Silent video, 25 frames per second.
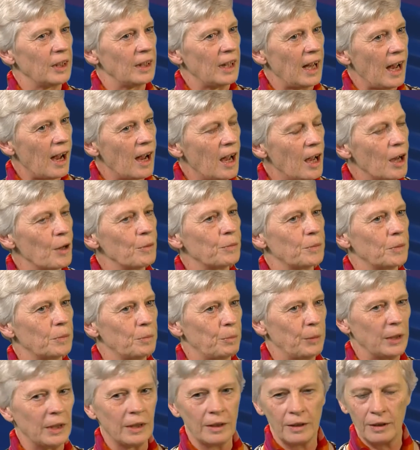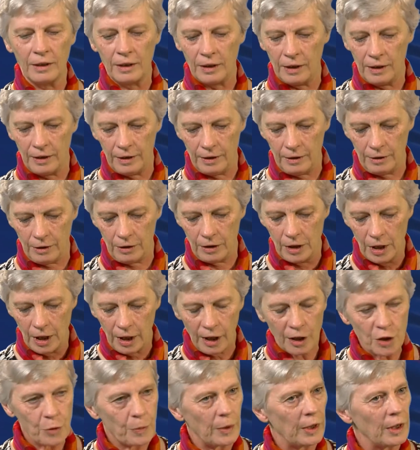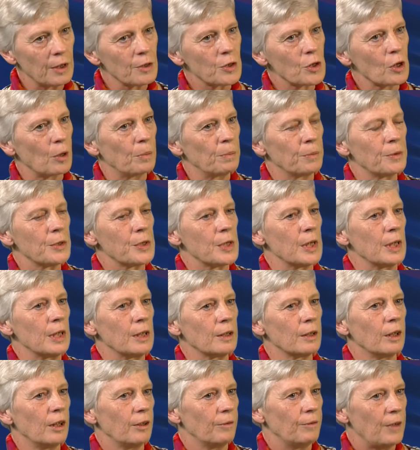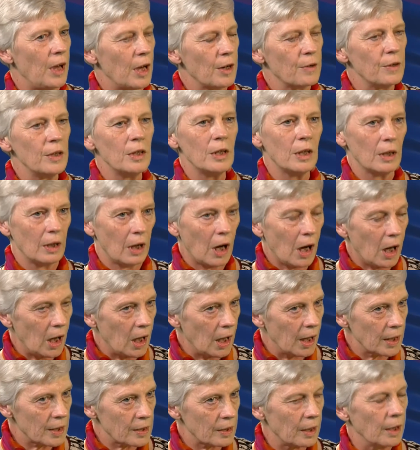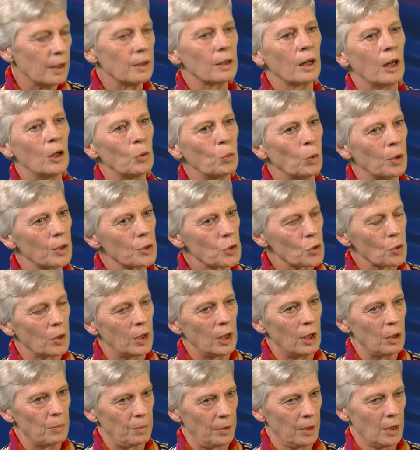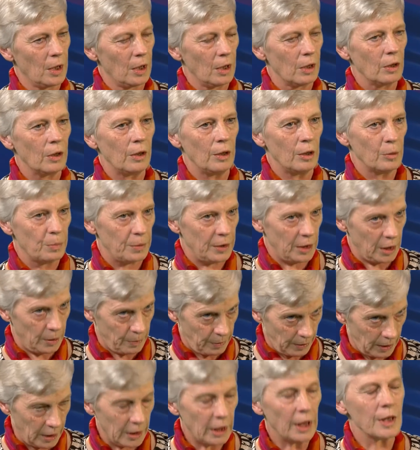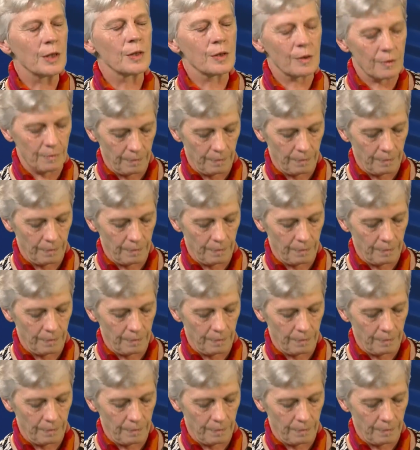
have been experiencing something very hard, and I want to help other people. Yes.